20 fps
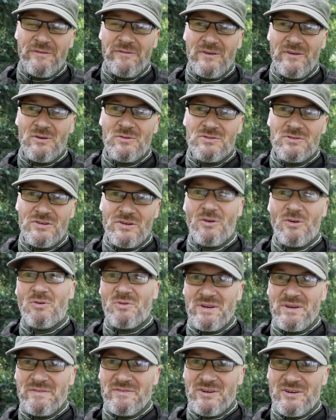filter
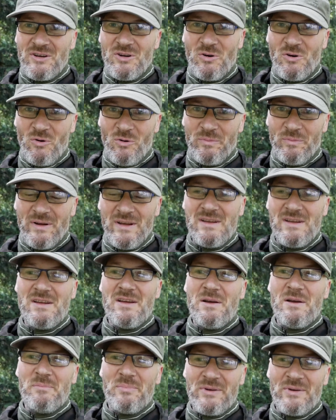or even a cup,
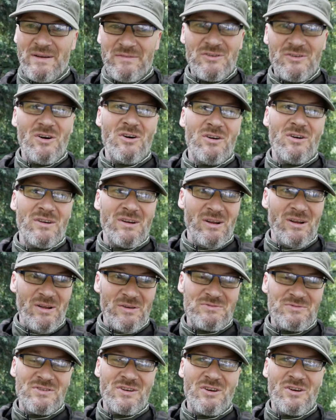but I've got
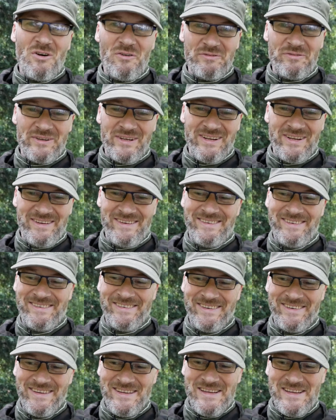loads of coffee.
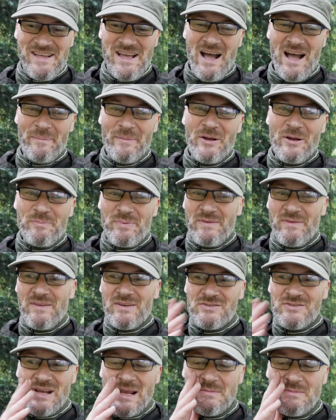I'm hoping
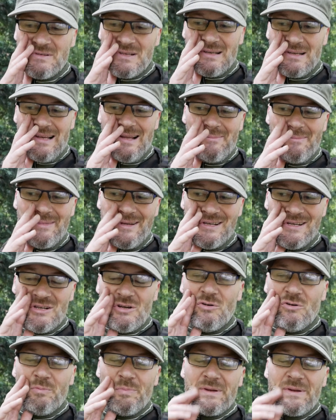that James can lend me his
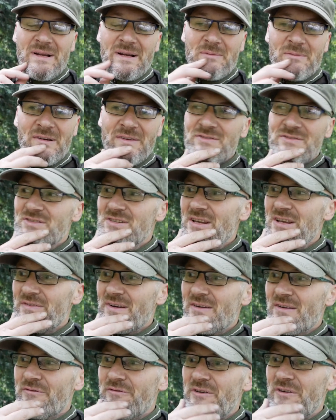cup, and then I'm going to have to see if
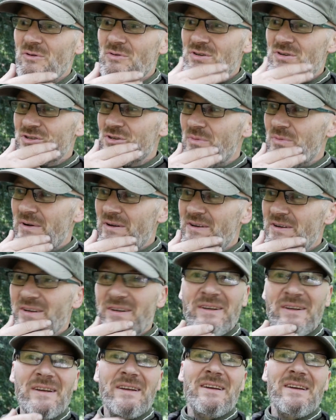I can filter something
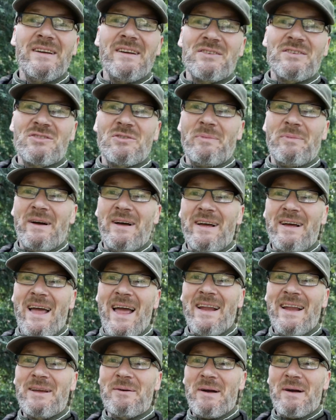somehow.
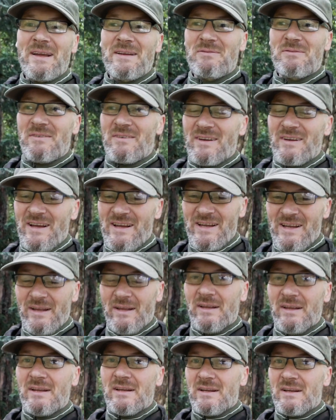Anyway,
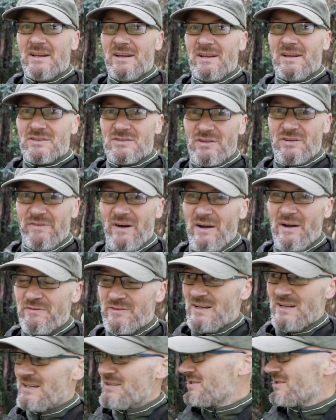
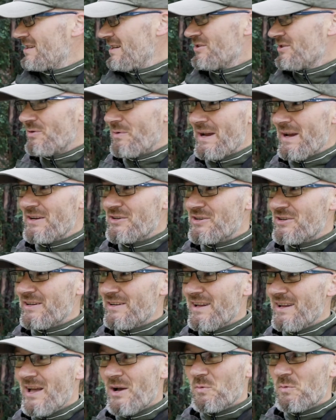survivalist
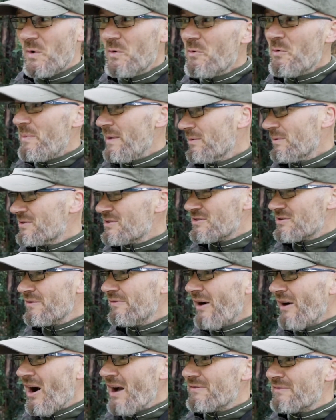situation. Will we be able to
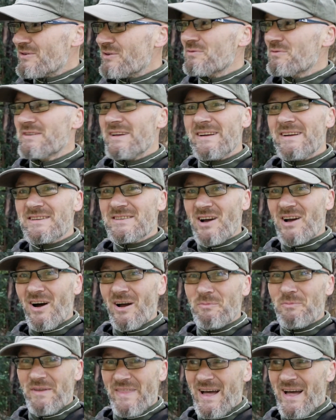survive till dinner
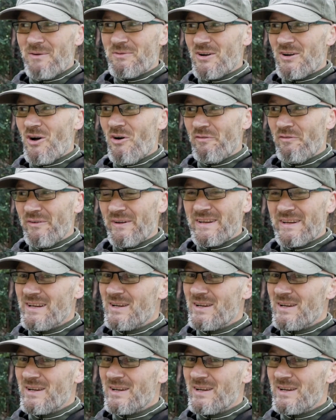time without coffee?